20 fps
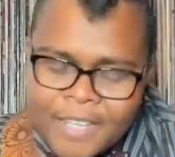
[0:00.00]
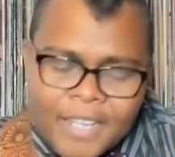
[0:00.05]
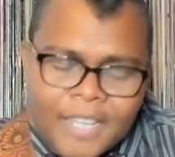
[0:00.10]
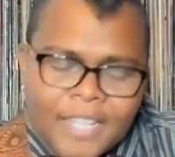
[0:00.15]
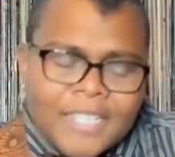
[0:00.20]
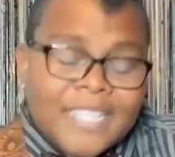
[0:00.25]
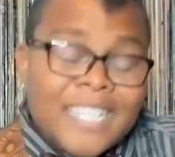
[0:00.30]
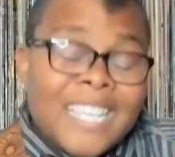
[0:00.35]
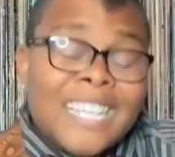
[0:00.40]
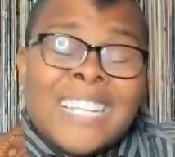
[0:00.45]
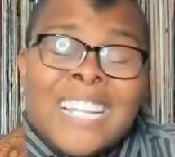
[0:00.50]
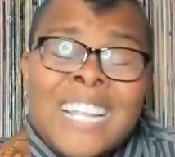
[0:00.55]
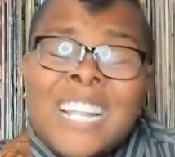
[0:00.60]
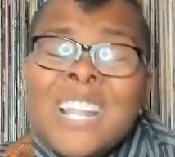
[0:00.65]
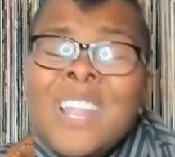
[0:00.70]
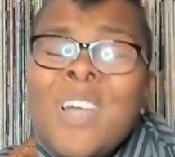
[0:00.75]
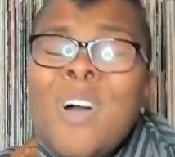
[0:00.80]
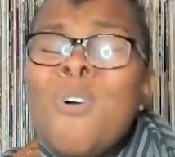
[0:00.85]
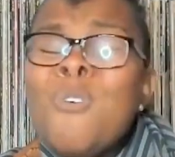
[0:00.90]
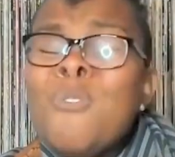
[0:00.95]
Sitting
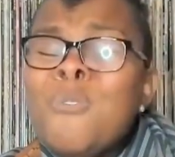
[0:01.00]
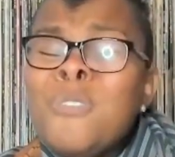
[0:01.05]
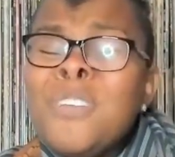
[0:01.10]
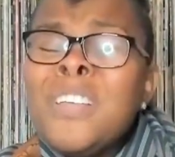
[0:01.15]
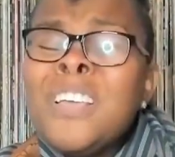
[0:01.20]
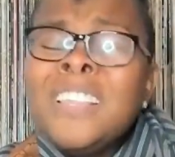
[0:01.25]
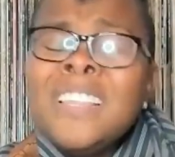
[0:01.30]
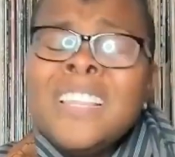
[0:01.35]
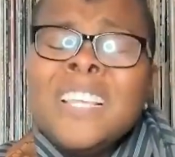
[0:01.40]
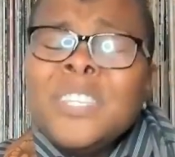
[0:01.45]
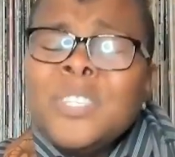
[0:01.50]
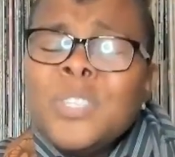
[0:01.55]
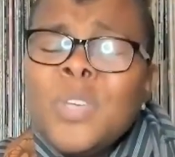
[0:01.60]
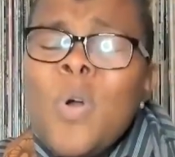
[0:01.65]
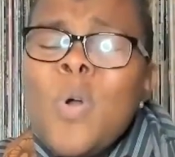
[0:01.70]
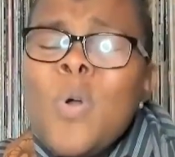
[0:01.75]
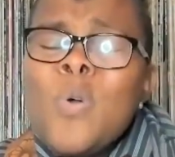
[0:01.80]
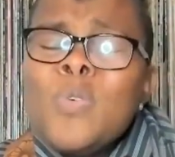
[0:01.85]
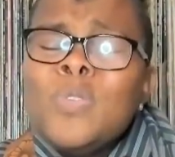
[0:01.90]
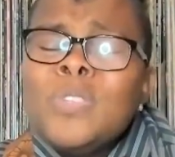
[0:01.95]
alone in this
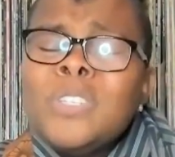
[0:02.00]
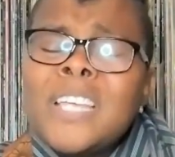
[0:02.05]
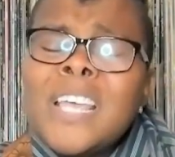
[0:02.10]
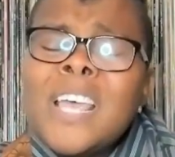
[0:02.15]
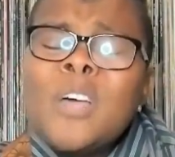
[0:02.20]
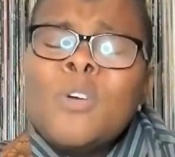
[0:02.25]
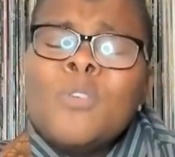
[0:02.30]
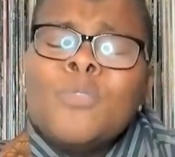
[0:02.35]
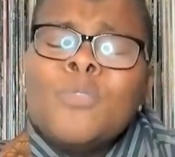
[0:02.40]
hotel